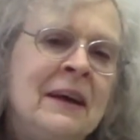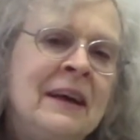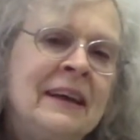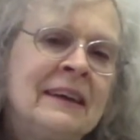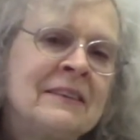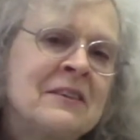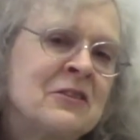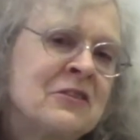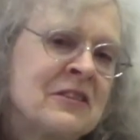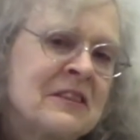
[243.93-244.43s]

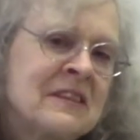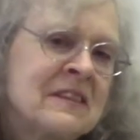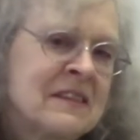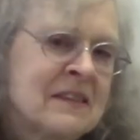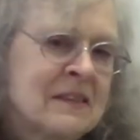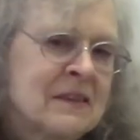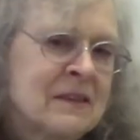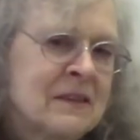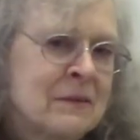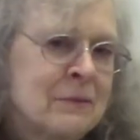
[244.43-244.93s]
and
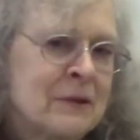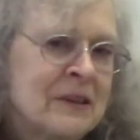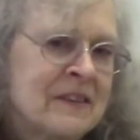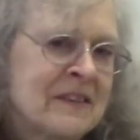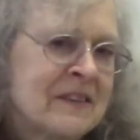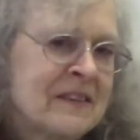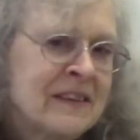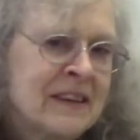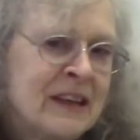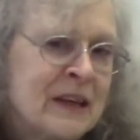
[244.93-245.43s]
Jesus was
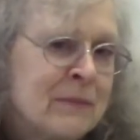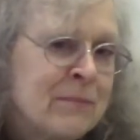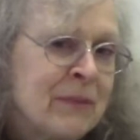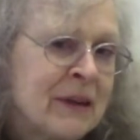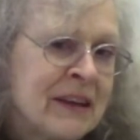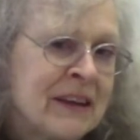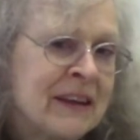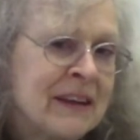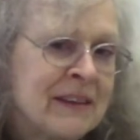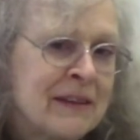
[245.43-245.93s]

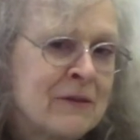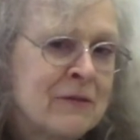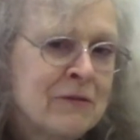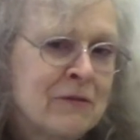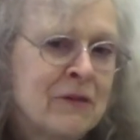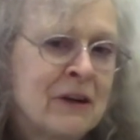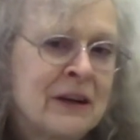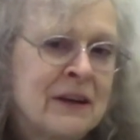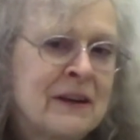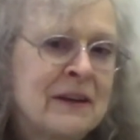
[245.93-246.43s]
sleeping in the front